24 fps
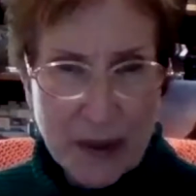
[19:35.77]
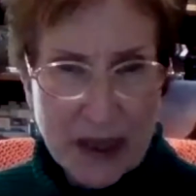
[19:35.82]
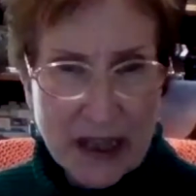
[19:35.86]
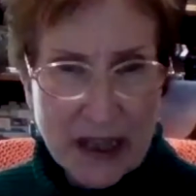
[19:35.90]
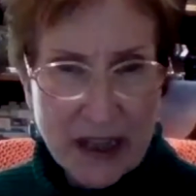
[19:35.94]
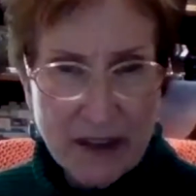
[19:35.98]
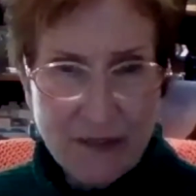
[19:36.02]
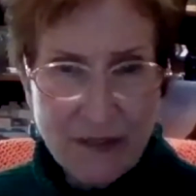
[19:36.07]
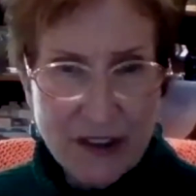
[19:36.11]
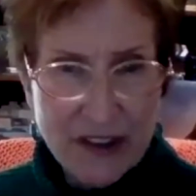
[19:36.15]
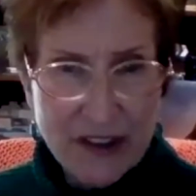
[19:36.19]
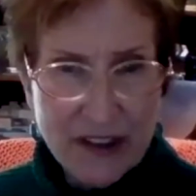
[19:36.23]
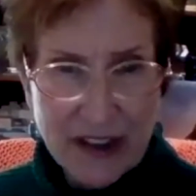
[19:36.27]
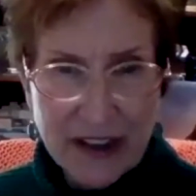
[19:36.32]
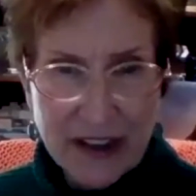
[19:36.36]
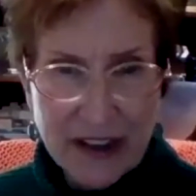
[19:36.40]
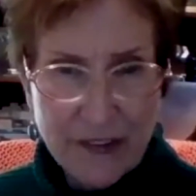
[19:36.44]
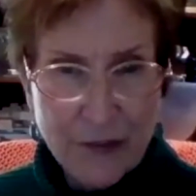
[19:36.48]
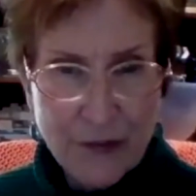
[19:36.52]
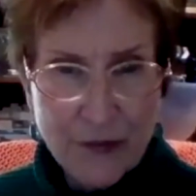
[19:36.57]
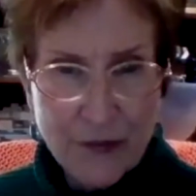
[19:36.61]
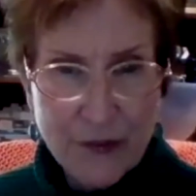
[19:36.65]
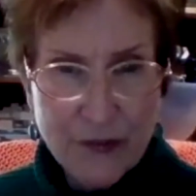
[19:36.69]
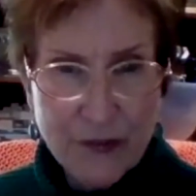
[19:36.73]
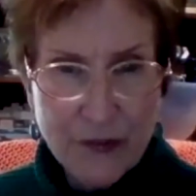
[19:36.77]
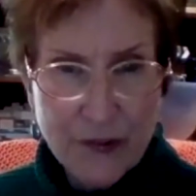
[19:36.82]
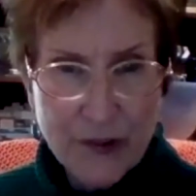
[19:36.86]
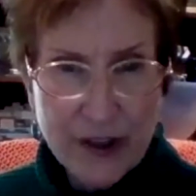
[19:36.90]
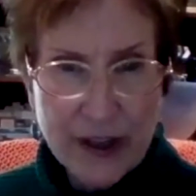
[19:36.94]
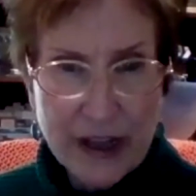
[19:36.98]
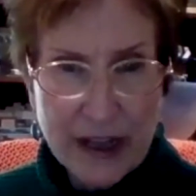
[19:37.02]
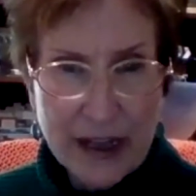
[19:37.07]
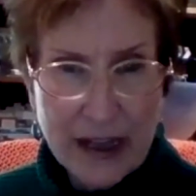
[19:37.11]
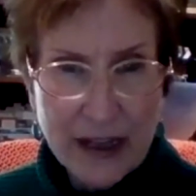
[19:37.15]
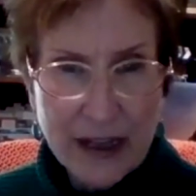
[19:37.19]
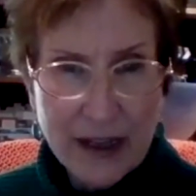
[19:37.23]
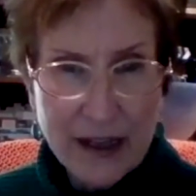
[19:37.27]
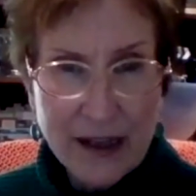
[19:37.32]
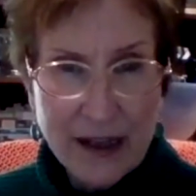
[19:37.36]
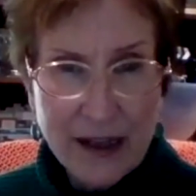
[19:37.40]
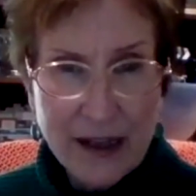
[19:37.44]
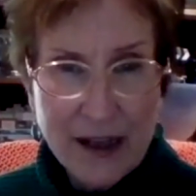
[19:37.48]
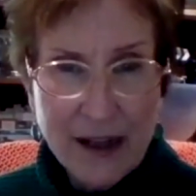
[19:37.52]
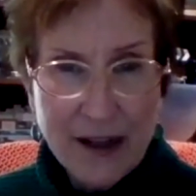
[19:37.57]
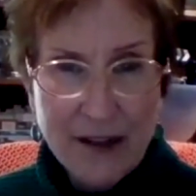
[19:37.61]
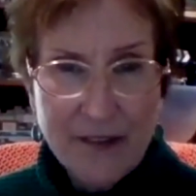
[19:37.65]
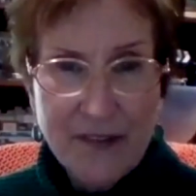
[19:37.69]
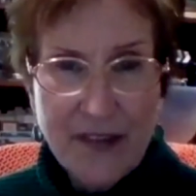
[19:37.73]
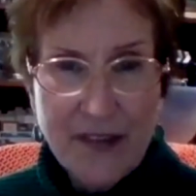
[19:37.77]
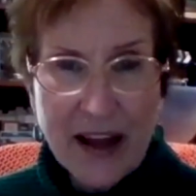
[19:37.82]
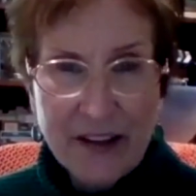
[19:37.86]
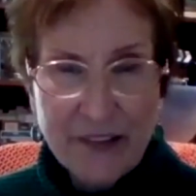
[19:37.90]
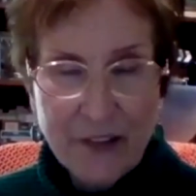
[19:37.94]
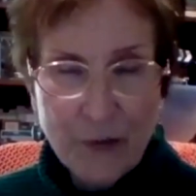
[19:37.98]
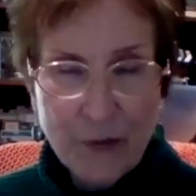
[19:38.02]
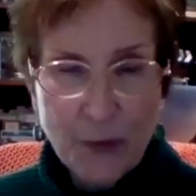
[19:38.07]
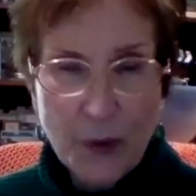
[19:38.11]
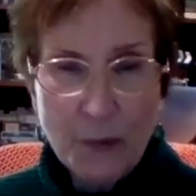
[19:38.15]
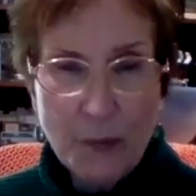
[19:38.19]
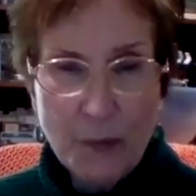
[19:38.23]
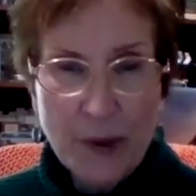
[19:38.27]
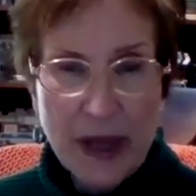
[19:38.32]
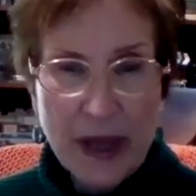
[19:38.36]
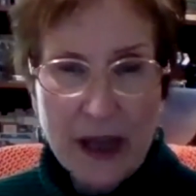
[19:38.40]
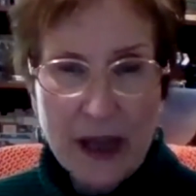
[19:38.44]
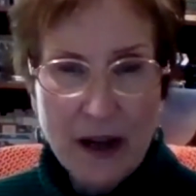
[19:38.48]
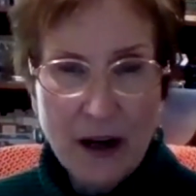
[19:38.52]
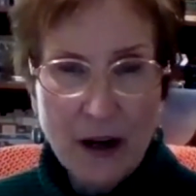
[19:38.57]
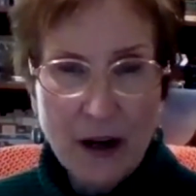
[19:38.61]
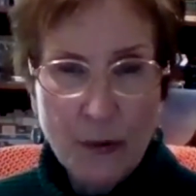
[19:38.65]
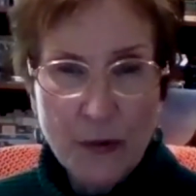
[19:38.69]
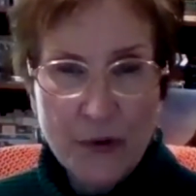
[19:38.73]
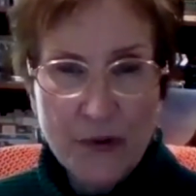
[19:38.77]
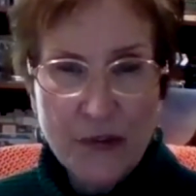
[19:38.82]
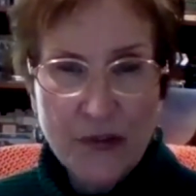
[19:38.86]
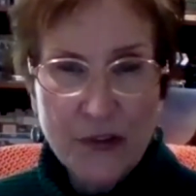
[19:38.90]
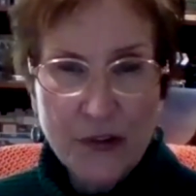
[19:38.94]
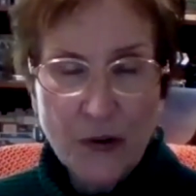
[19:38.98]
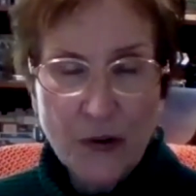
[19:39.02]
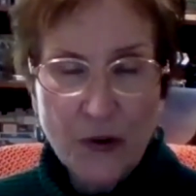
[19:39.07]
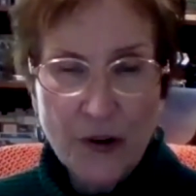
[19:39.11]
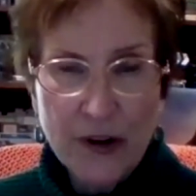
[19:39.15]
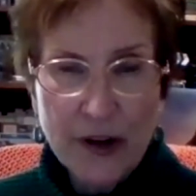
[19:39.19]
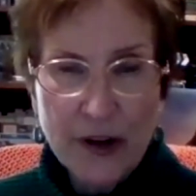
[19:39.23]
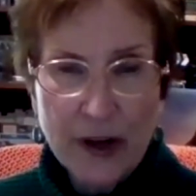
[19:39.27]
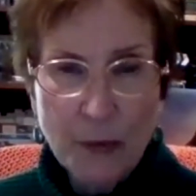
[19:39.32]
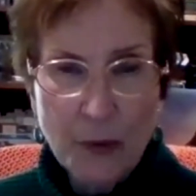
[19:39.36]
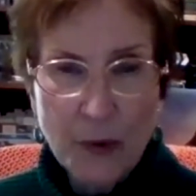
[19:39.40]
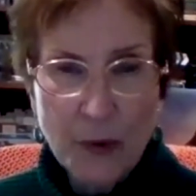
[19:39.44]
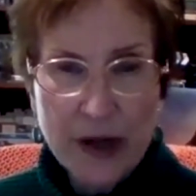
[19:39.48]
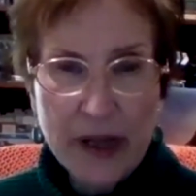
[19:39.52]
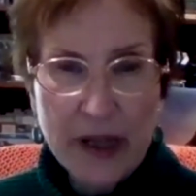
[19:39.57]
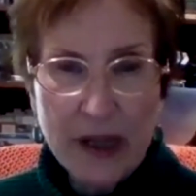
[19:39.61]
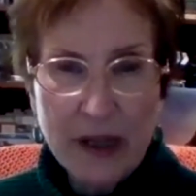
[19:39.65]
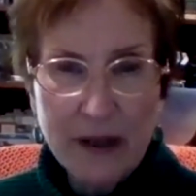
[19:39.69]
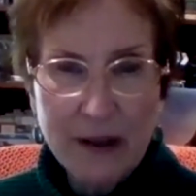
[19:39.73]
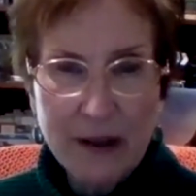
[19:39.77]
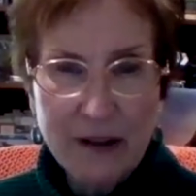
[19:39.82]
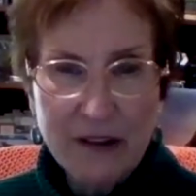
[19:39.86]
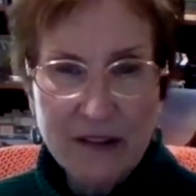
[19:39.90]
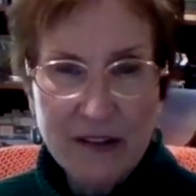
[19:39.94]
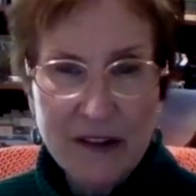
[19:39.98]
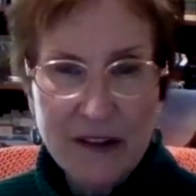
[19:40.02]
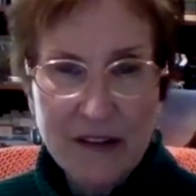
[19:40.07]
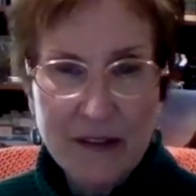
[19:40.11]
given to us for free, that's when we are restored and we're healed.